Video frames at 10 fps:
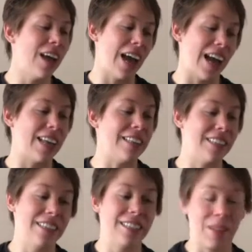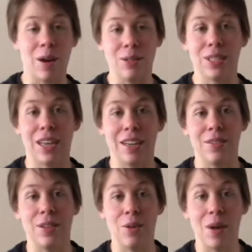had outside of
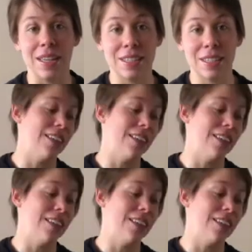the US.